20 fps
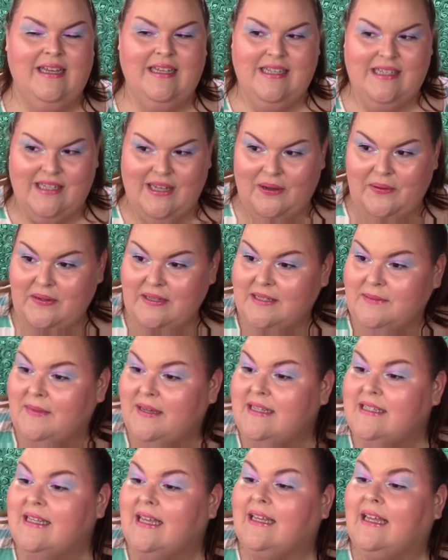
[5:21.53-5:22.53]
So it's
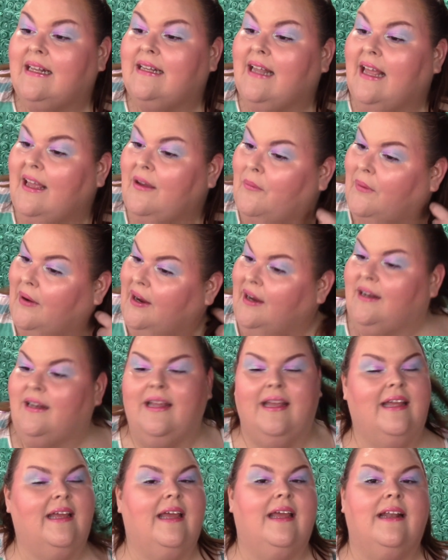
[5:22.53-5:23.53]
my second day wearing
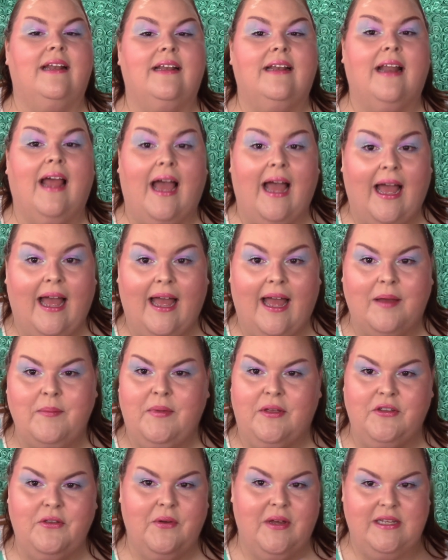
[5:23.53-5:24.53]
it and I, I
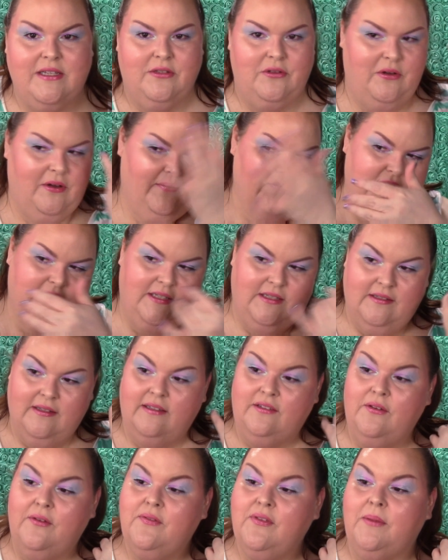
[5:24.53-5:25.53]
mean you guys know
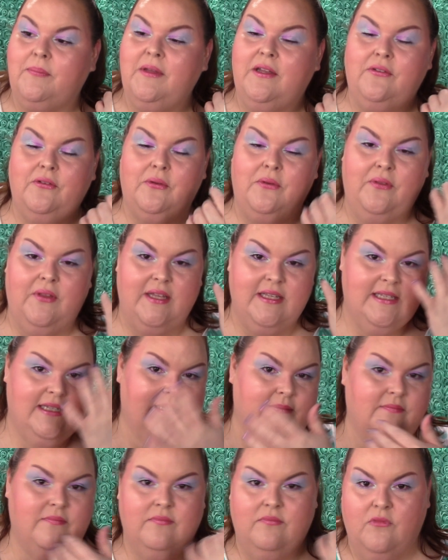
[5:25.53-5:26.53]
you've seen me do
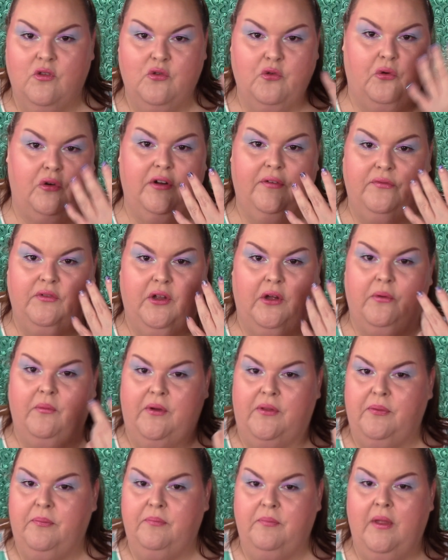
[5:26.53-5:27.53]
this sort of look with